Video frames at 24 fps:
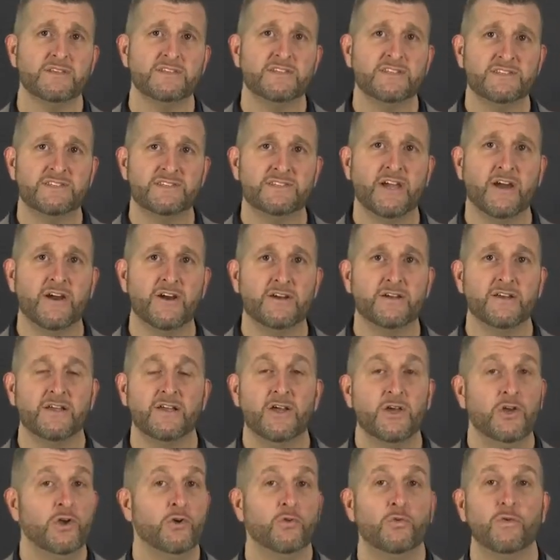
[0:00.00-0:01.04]
To start,
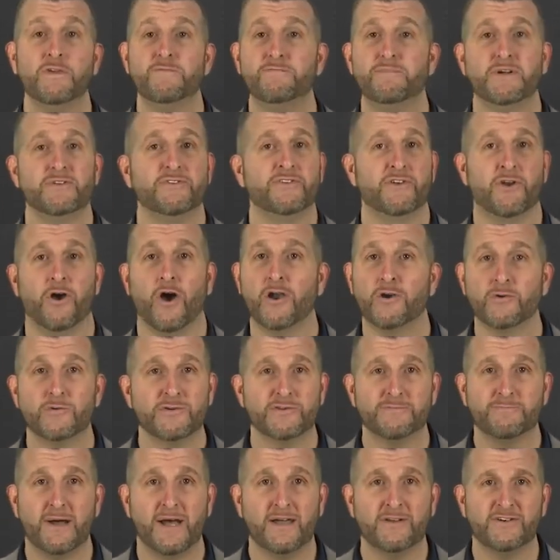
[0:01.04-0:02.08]
we've built an
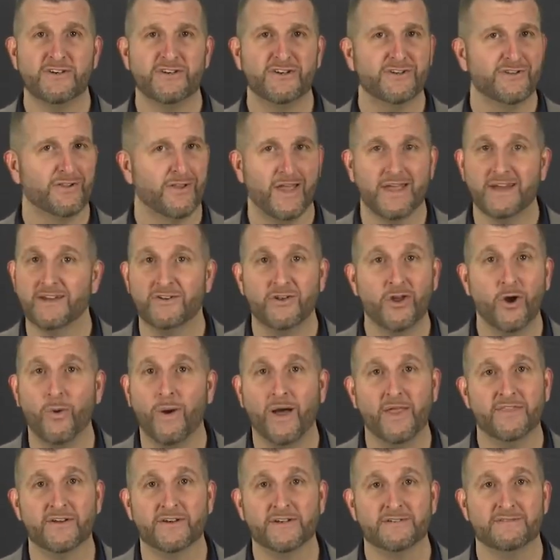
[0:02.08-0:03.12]
autoresponder like no
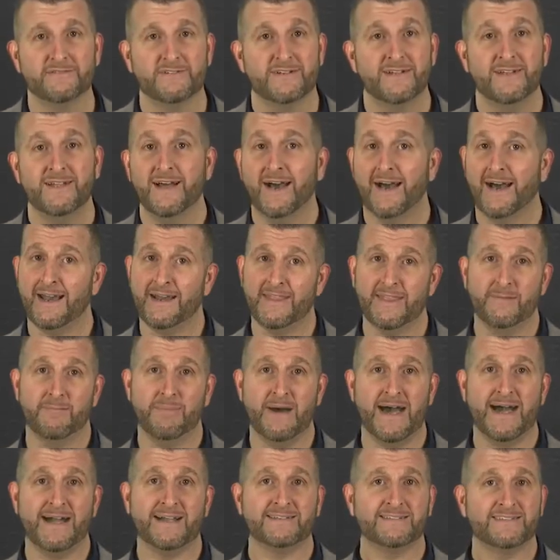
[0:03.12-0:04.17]
other. Out of the
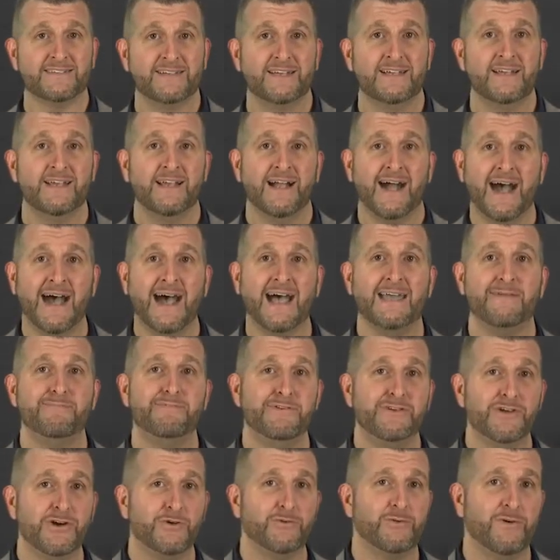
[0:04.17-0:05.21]
box,
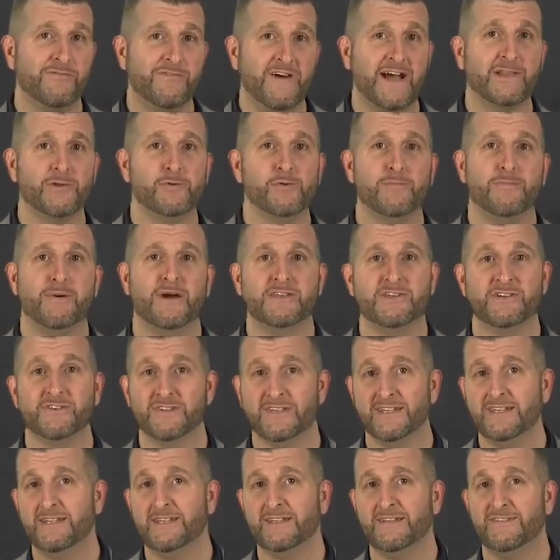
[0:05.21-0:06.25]
IPO will follow up on your
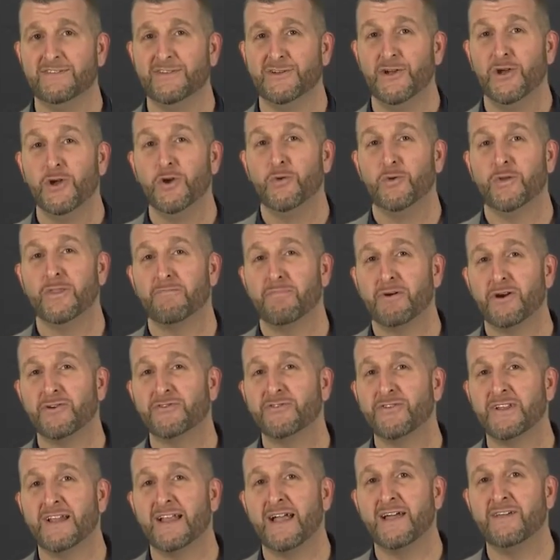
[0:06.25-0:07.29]
leads with a
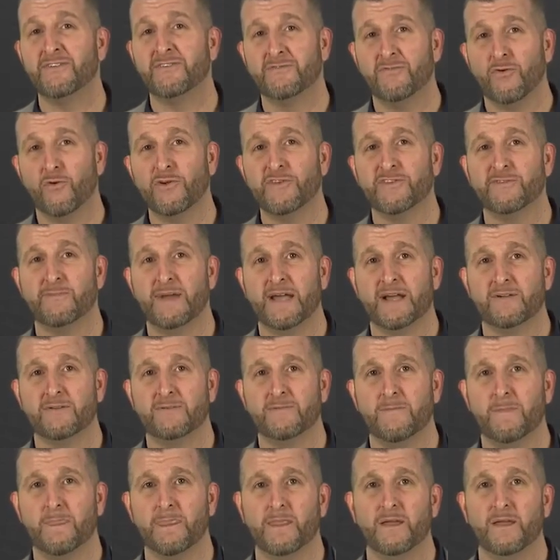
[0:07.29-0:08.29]
personalized voicemail,